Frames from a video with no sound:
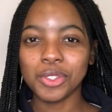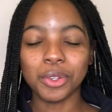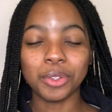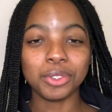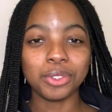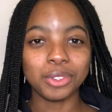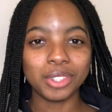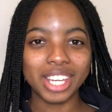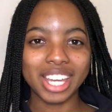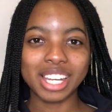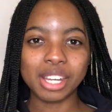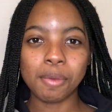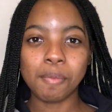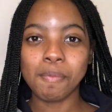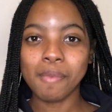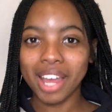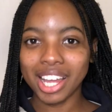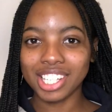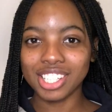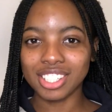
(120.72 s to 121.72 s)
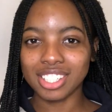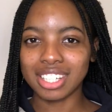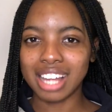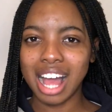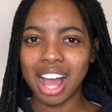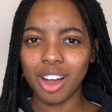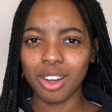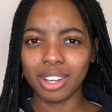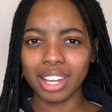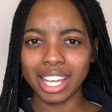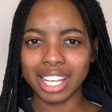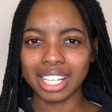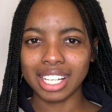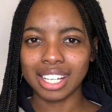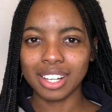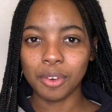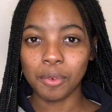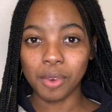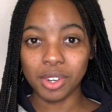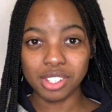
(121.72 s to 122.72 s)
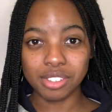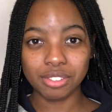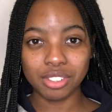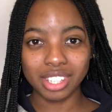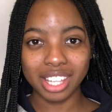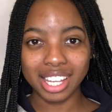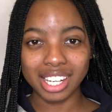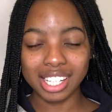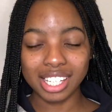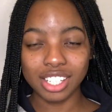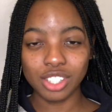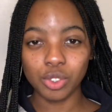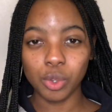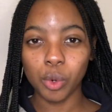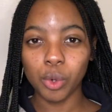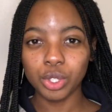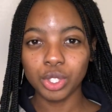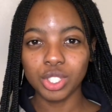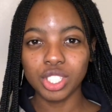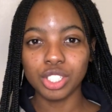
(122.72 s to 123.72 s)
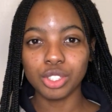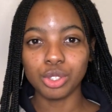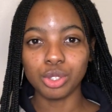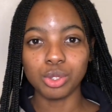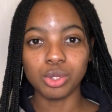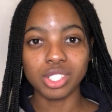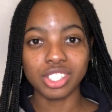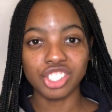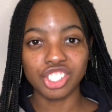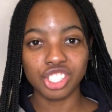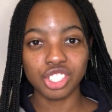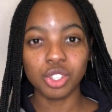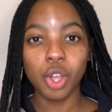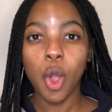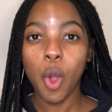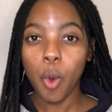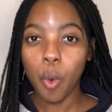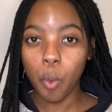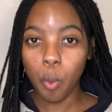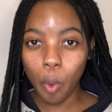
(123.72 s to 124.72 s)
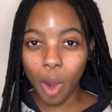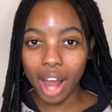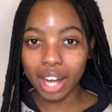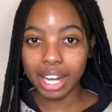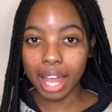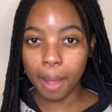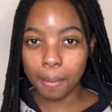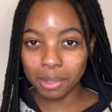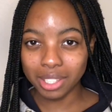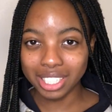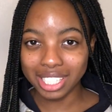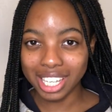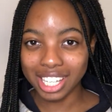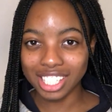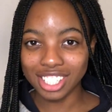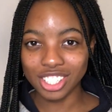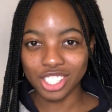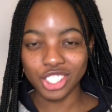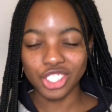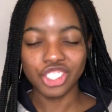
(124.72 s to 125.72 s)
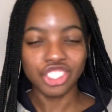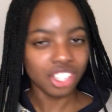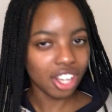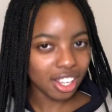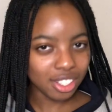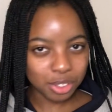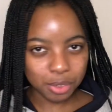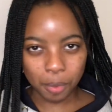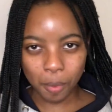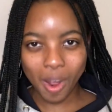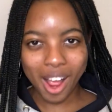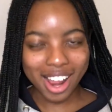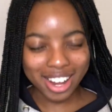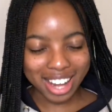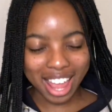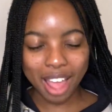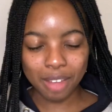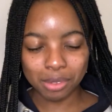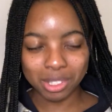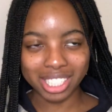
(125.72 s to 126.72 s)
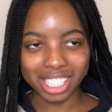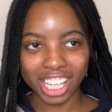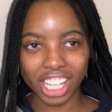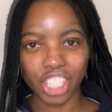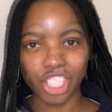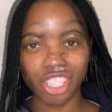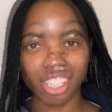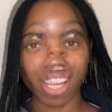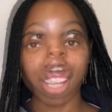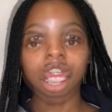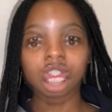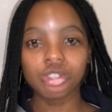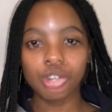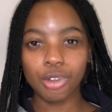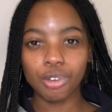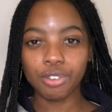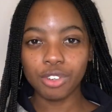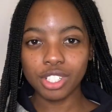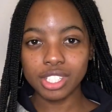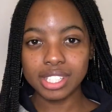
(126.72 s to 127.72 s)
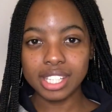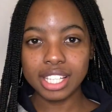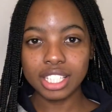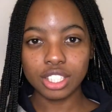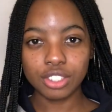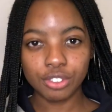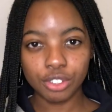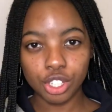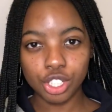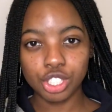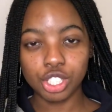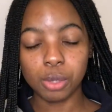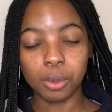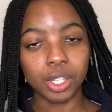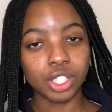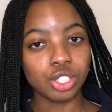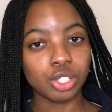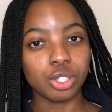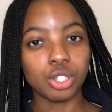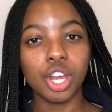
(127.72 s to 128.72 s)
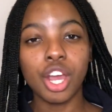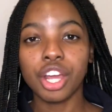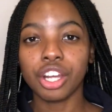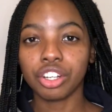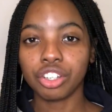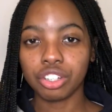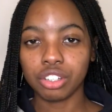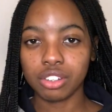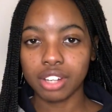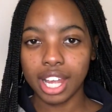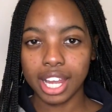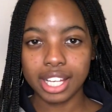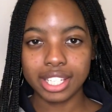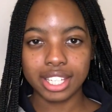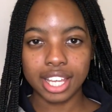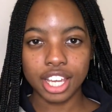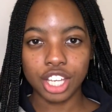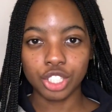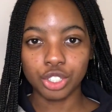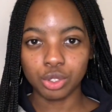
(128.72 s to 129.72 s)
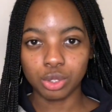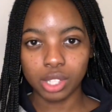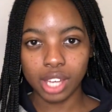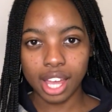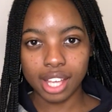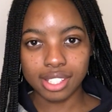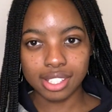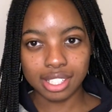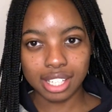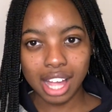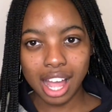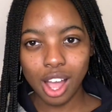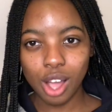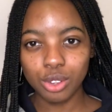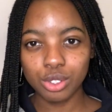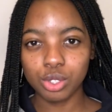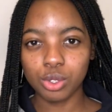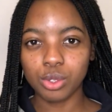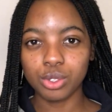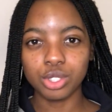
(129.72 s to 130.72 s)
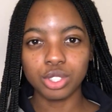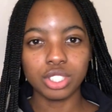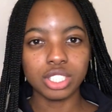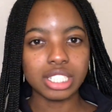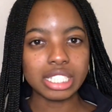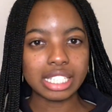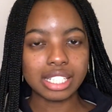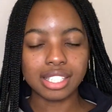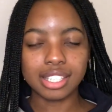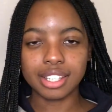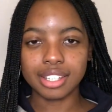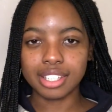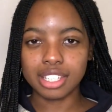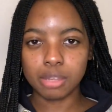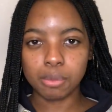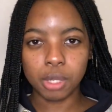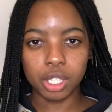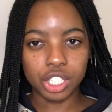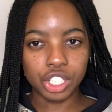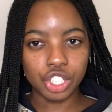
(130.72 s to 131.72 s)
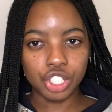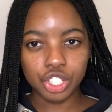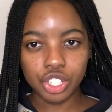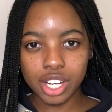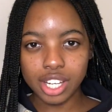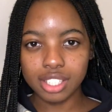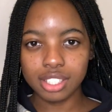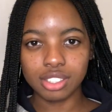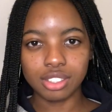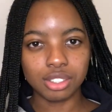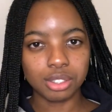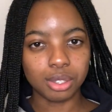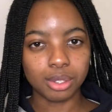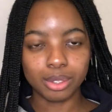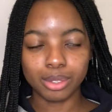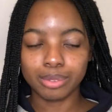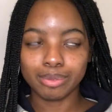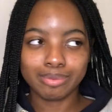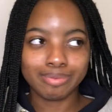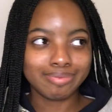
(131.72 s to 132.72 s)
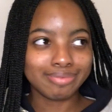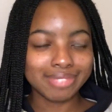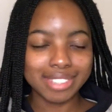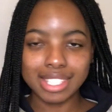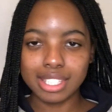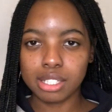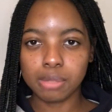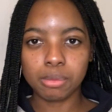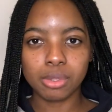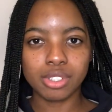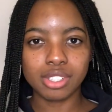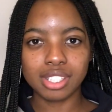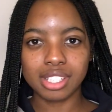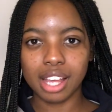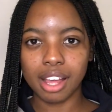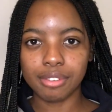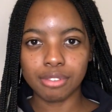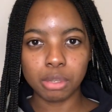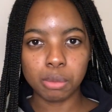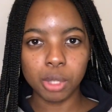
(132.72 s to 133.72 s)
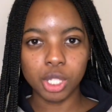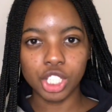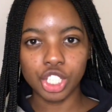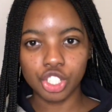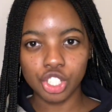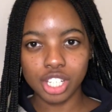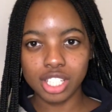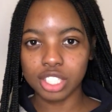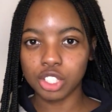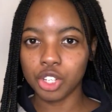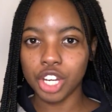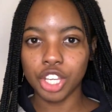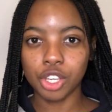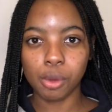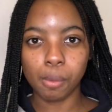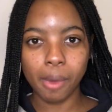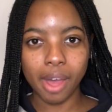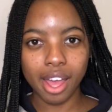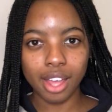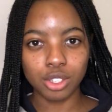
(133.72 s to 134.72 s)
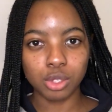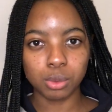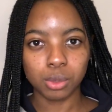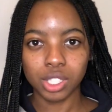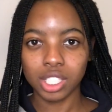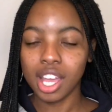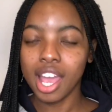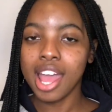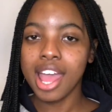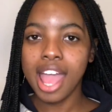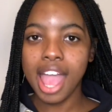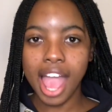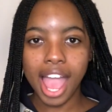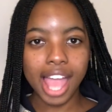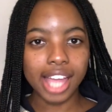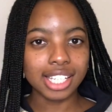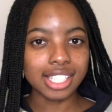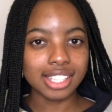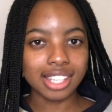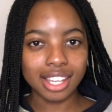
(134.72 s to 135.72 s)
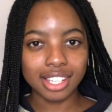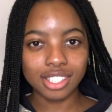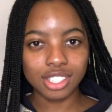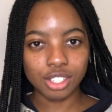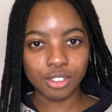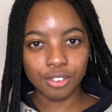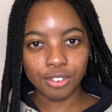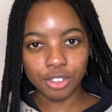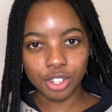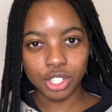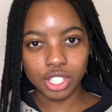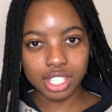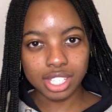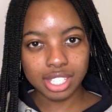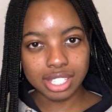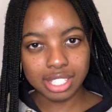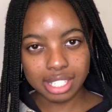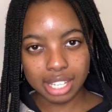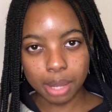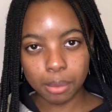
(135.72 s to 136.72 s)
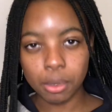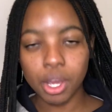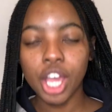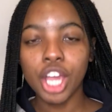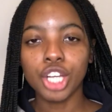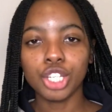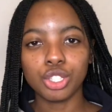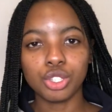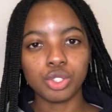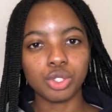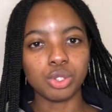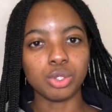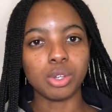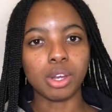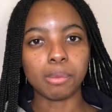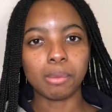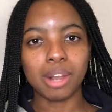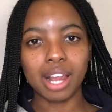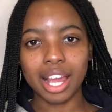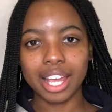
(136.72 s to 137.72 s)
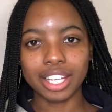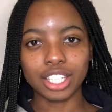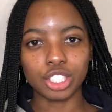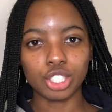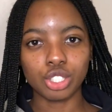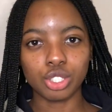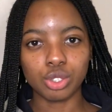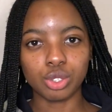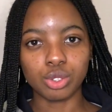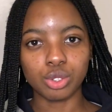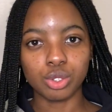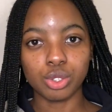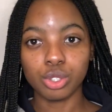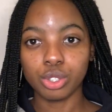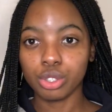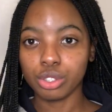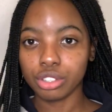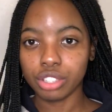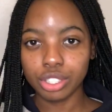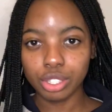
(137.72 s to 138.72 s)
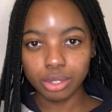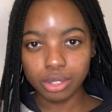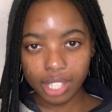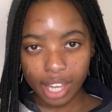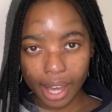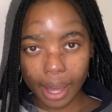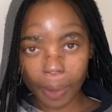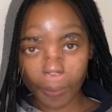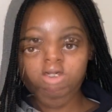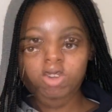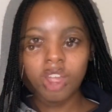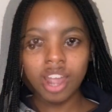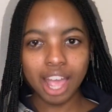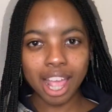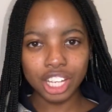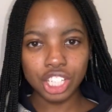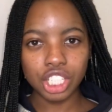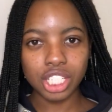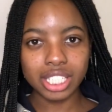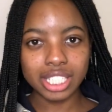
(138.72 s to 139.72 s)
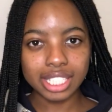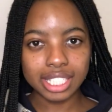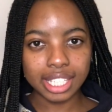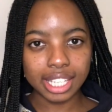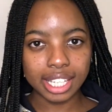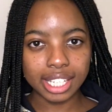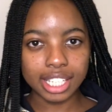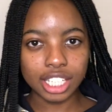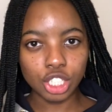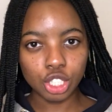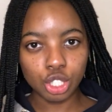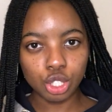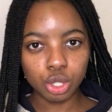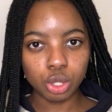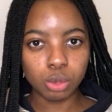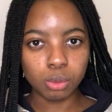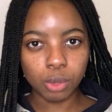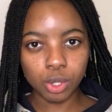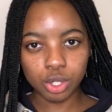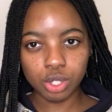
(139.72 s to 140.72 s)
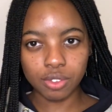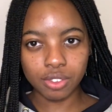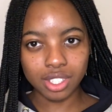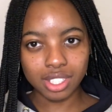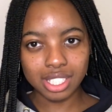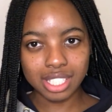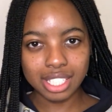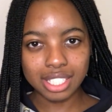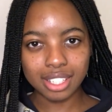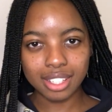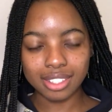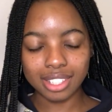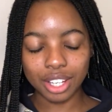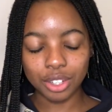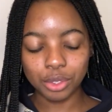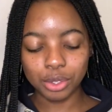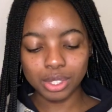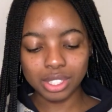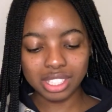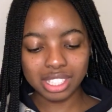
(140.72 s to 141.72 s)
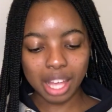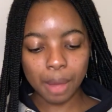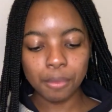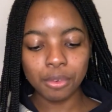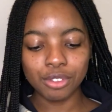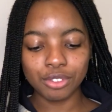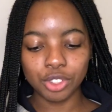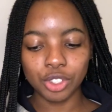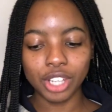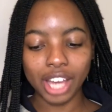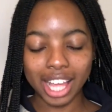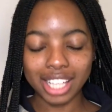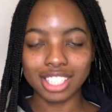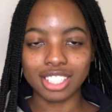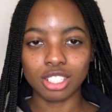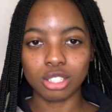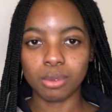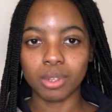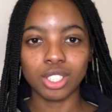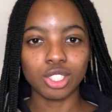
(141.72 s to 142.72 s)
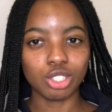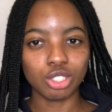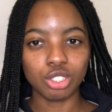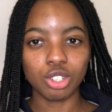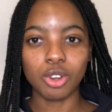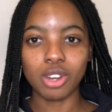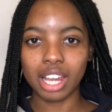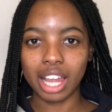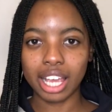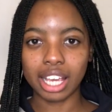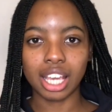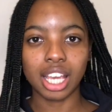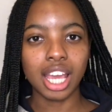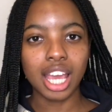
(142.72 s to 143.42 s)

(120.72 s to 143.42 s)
you can imagine how like wonderful that is. All you need to do is just one application, just one application. And so first things first, you want to create a UCAS account. All you need is an email address, you know, simple stuff, email address, create your password, and that is the first step to applying to the UK. Before I actually get into most of the details, I know some of you guys just want to know, like,